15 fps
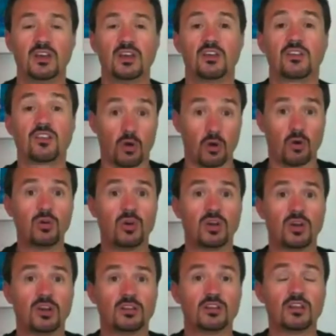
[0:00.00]
So
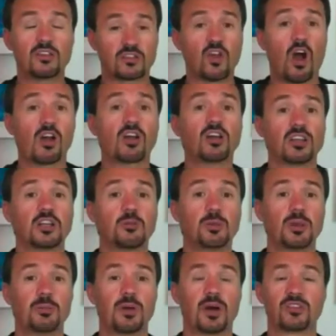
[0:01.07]
let's talk a little bit
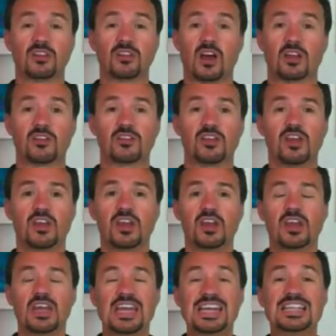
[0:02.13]
about the lungs.
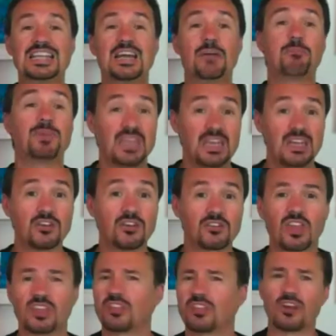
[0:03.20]
It appears
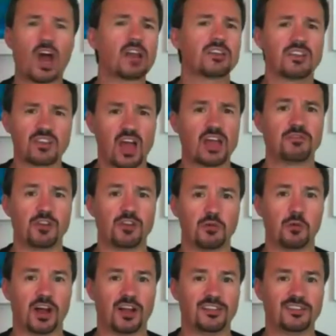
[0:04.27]
that they're not designed very
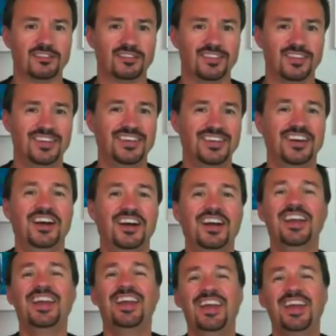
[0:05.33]
well.
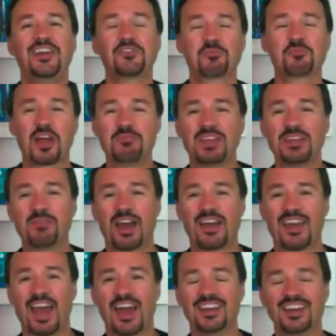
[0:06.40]
Here's what I mean by
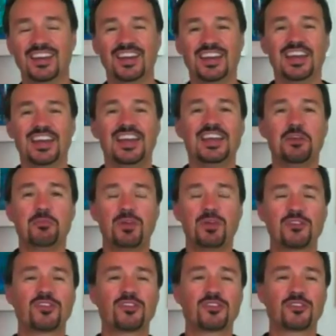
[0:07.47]
that. It
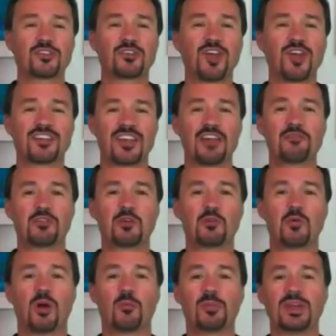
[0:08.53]
appears that they're not designed very
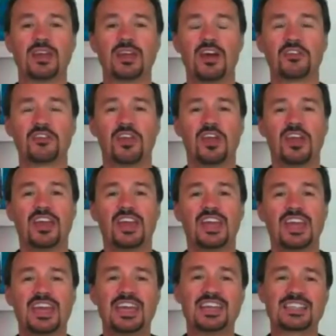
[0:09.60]
well because
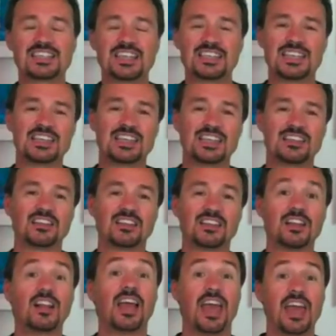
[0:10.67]
the
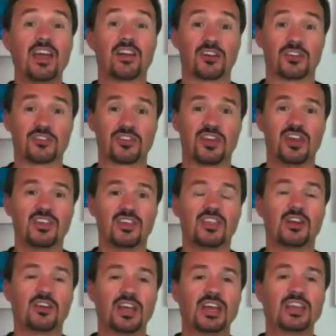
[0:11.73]
little hairs
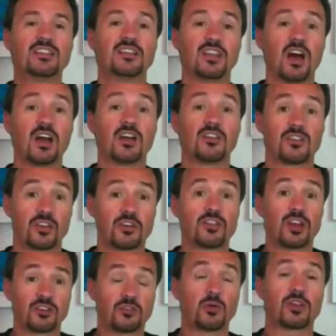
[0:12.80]
that are in the lungs that are
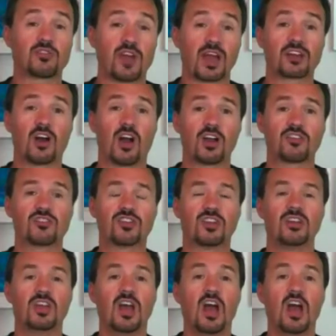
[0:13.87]
there to extract oxygen